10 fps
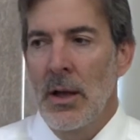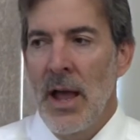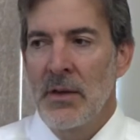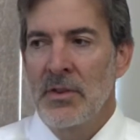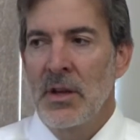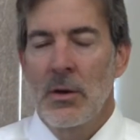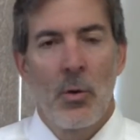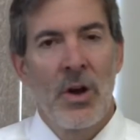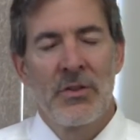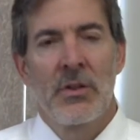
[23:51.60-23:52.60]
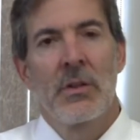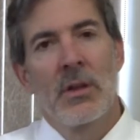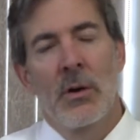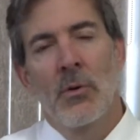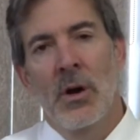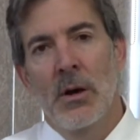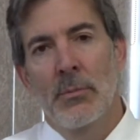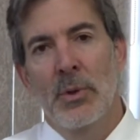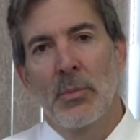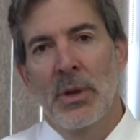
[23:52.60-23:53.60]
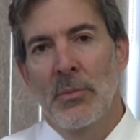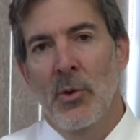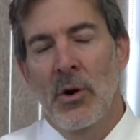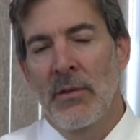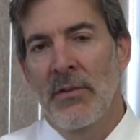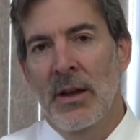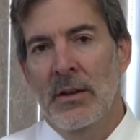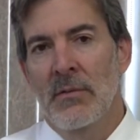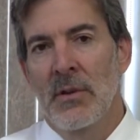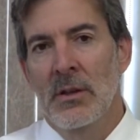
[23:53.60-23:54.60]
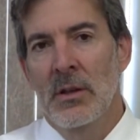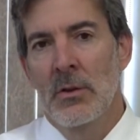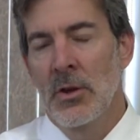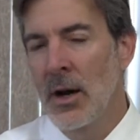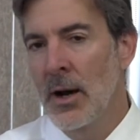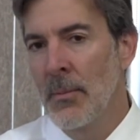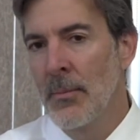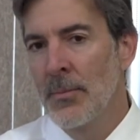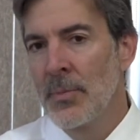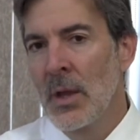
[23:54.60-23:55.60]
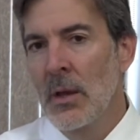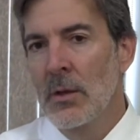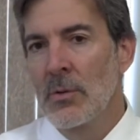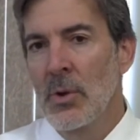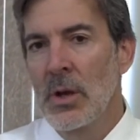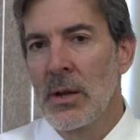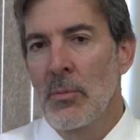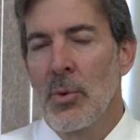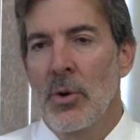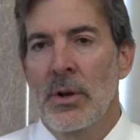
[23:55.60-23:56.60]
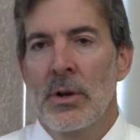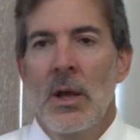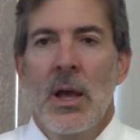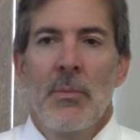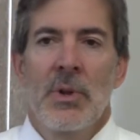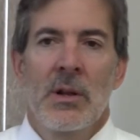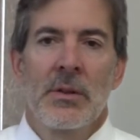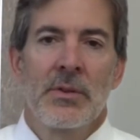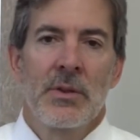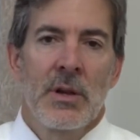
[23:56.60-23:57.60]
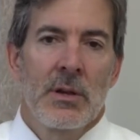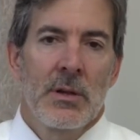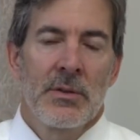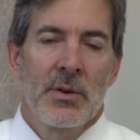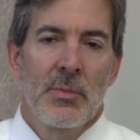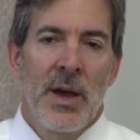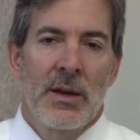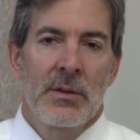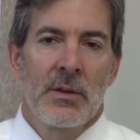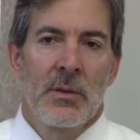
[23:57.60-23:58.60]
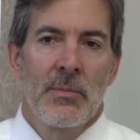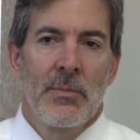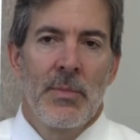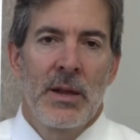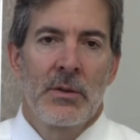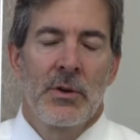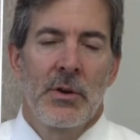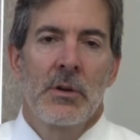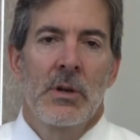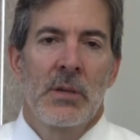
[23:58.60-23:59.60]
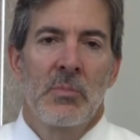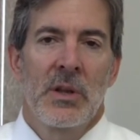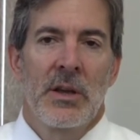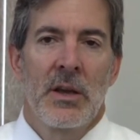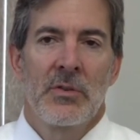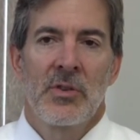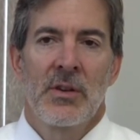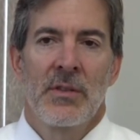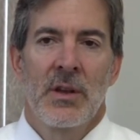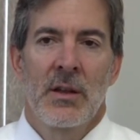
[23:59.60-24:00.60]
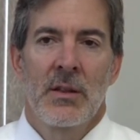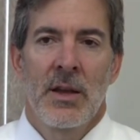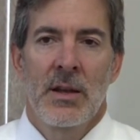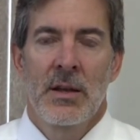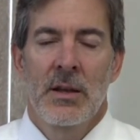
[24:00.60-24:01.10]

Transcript: asking questions that will help you be more effective on the job. It's really important. But let's go back to the managerial implication of that. That